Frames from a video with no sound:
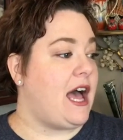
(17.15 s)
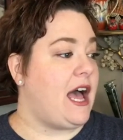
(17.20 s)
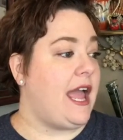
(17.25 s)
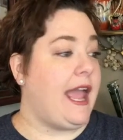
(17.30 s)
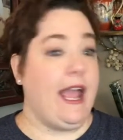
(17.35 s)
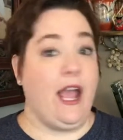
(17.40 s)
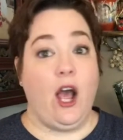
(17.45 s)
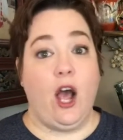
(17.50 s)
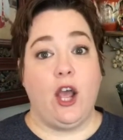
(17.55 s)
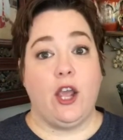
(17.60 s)

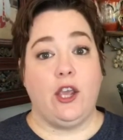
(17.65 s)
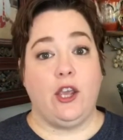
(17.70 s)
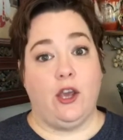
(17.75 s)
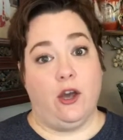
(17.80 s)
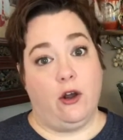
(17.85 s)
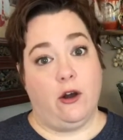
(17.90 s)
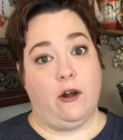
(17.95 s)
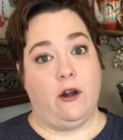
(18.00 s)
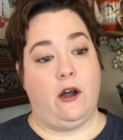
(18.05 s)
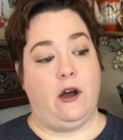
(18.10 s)
a
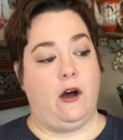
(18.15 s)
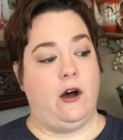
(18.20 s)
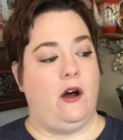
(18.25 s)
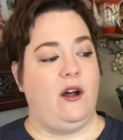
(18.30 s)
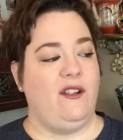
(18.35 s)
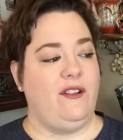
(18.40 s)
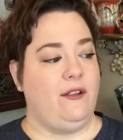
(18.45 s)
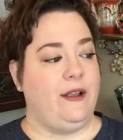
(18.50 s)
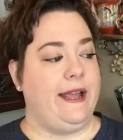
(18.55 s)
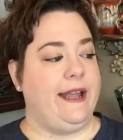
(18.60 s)
yarn
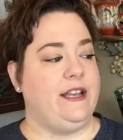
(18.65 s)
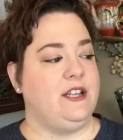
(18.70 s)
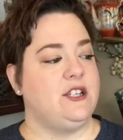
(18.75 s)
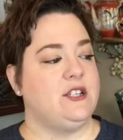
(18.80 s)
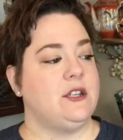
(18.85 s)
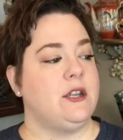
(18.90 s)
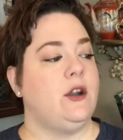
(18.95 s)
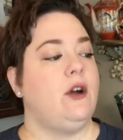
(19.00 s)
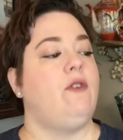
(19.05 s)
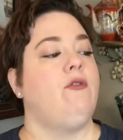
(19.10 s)
haul and
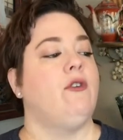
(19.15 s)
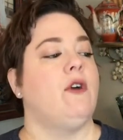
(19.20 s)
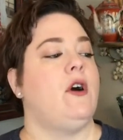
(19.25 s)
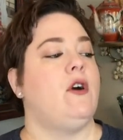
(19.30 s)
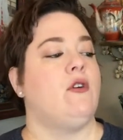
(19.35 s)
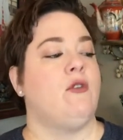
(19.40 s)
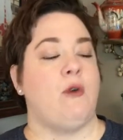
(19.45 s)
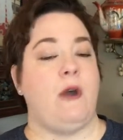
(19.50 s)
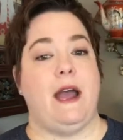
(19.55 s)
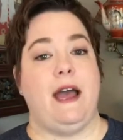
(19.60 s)
just an overall
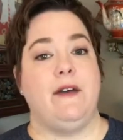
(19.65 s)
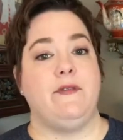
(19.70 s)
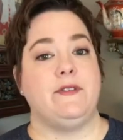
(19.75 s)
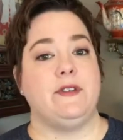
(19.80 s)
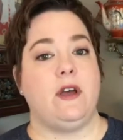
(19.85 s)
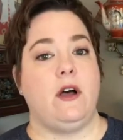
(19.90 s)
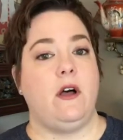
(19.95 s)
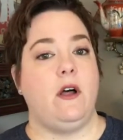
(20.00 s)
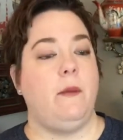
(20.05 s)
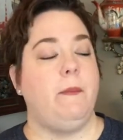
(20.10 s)
crafts
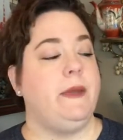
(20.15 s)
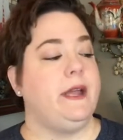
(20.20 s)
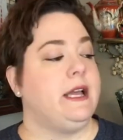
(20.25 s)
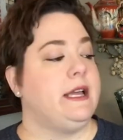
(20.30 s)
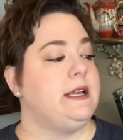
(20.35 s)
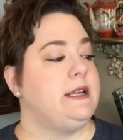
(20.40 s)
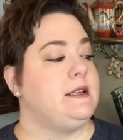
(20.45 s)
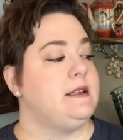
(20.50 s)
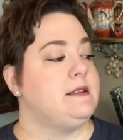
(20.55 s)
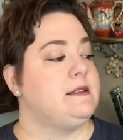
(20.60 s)
haul
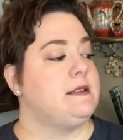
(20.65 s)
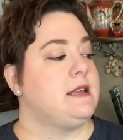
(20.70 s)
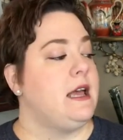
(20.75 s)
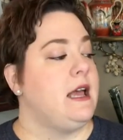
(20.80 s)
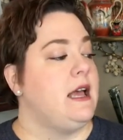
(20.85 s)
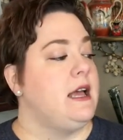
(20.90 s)
because